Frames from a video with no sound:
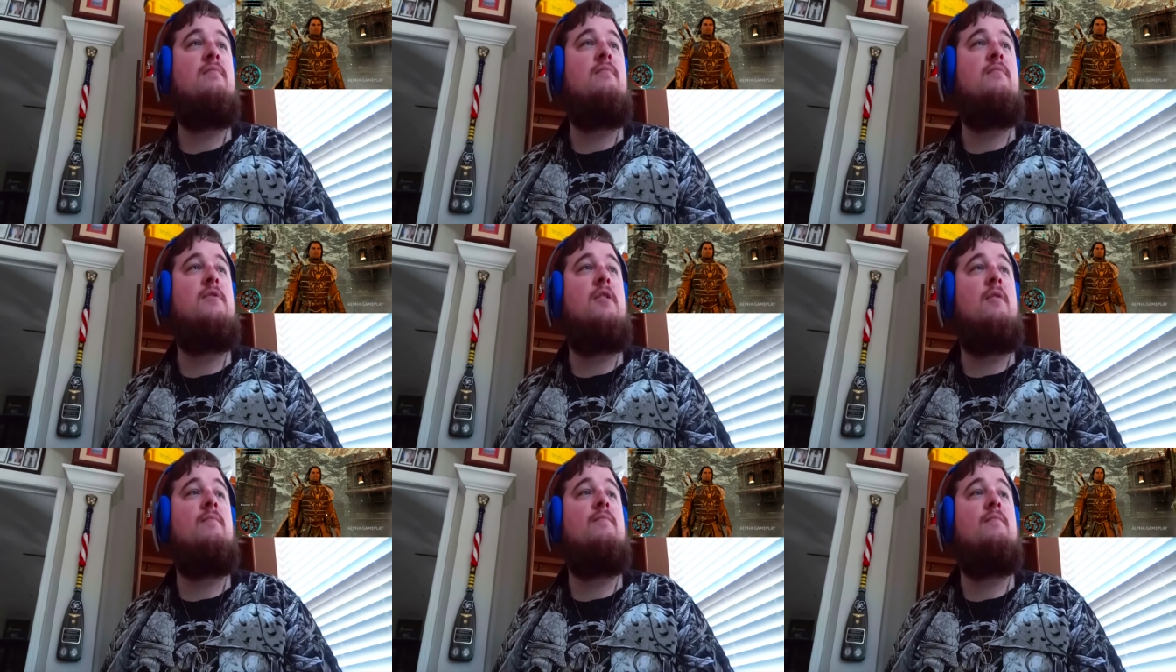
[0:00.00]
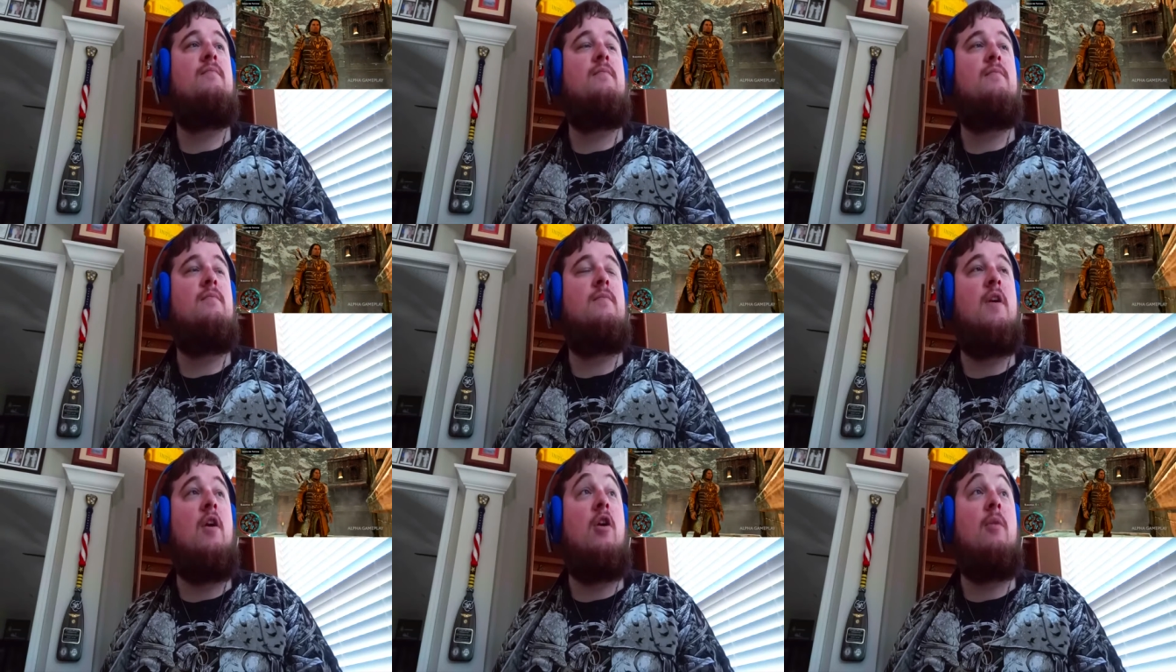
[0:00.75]
So,
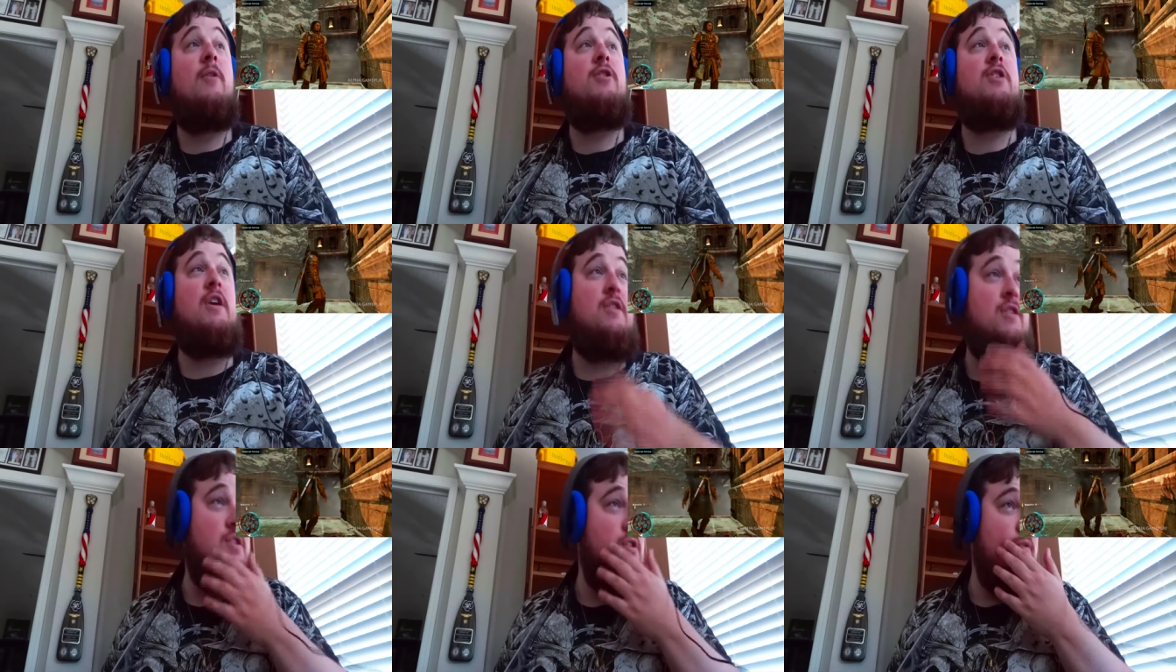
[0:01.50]
the armor changes too.